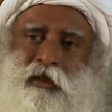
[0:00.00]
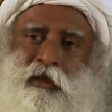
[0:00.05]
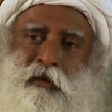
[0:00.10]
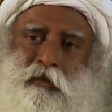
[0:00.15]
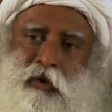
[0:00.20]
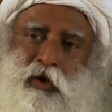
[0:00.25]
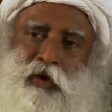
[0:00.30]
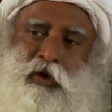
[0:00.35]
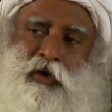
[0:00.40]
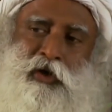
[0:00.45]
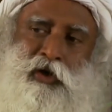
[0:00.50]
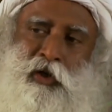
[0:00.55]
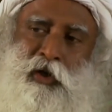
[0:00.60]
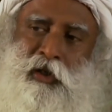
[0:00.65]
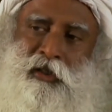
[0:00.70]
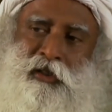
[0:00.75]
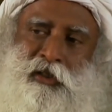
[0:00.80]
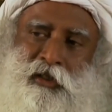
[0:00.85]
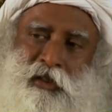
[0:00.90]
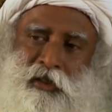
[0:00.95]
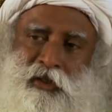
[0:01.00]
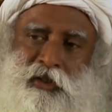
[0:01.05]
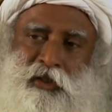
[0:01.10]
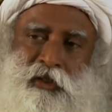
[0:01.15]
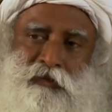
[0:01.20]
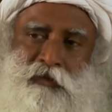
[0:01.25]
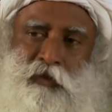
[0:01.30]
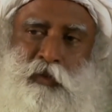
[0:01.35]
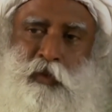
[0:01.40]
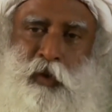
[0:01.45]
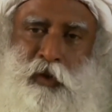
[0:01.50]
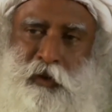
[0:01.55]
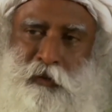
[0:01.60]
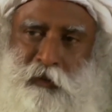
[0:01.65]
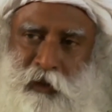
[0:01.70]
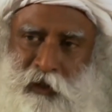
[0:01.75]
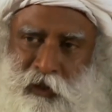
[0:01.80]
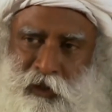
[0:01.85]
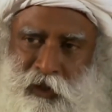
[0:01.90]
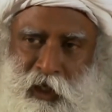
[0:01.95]
the molecular structure of the
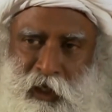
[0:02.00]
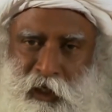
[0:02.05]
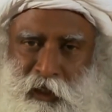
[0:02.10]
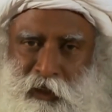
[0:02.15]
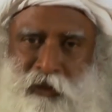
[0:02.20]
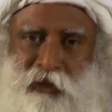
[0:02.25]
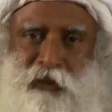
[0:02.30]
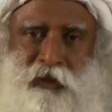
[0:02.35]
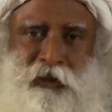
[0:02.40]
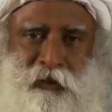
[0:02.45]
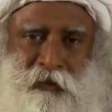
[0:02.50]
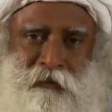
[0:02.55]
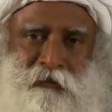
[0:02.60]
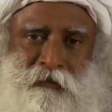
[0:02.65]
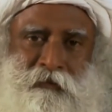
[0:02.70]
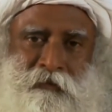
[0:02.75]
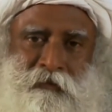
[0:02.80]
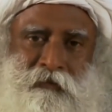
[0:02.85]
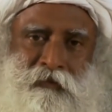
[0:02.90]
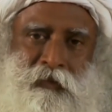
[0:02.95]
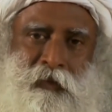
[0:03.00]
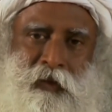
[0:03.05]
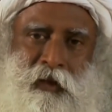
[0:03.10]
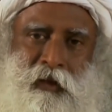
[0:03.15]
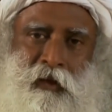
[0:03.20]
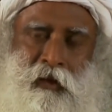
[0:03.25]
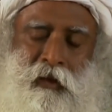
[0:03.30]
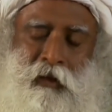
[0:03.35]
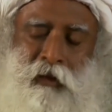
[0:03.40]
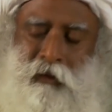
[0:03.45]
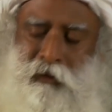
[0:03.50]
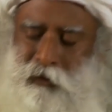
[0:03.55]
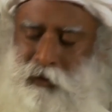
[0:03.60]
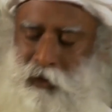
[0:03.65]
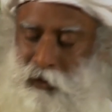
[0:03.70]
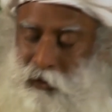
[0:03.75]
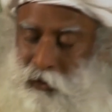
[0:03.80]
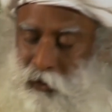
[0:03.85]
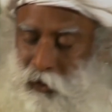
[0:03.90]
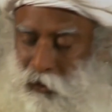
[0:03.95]
water will change.
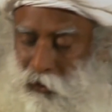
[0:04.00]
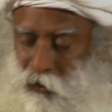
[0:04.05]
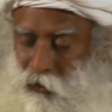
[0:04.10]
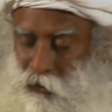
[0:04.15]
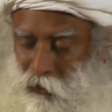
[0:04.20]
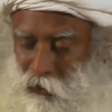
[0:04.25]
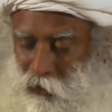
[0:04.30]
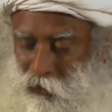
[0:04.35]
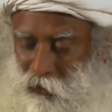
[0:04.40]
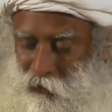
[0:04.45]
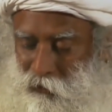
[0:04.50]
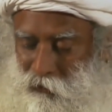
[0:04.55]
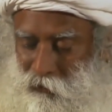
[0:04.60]
Just a look,